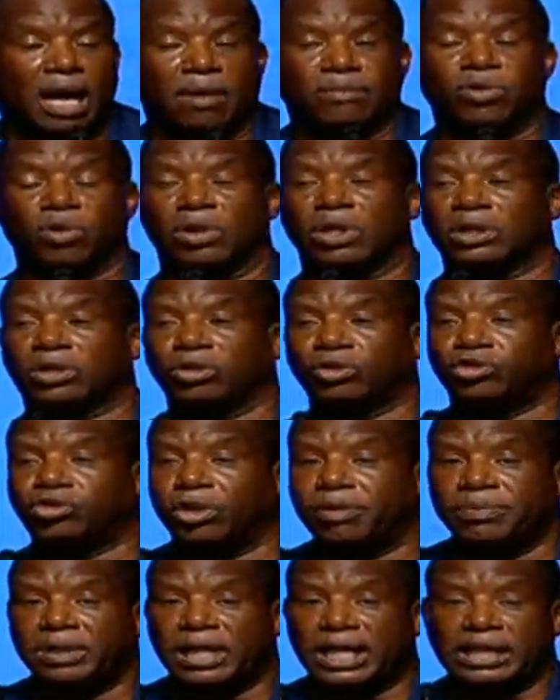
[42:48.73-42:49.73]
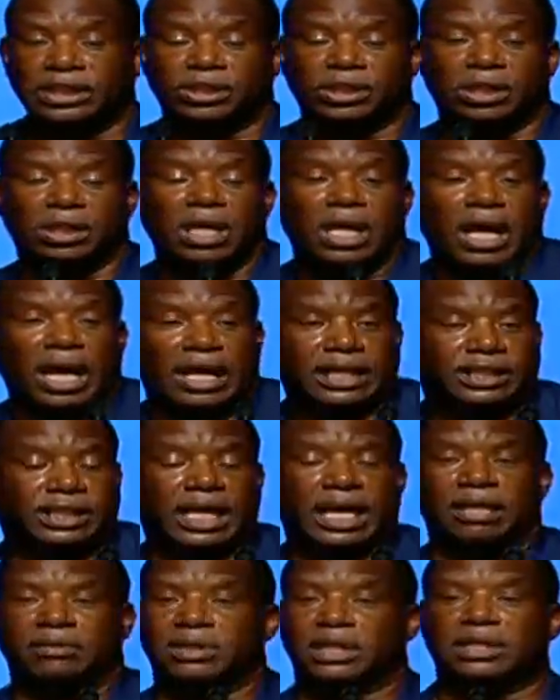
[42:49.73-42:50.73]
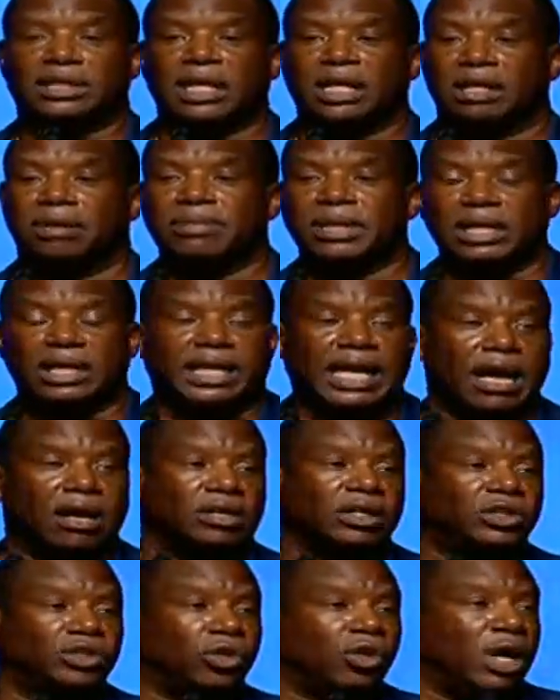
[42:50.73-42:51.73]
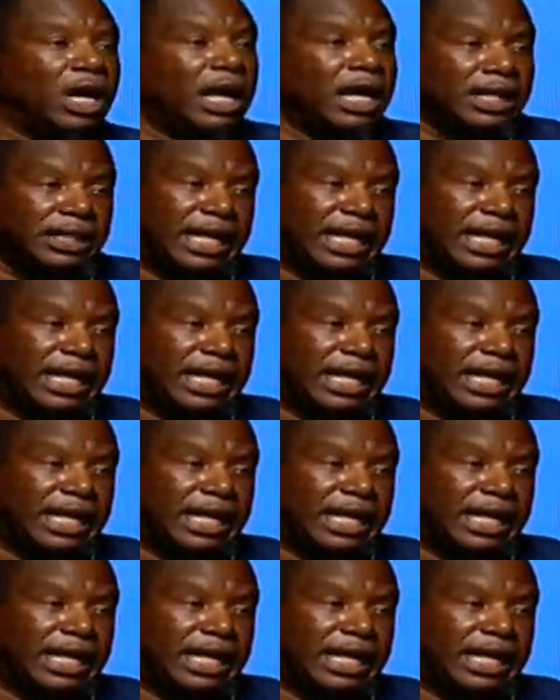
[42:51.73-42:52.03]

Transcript: I'm going through tribulation, and James is telling me to count it joy.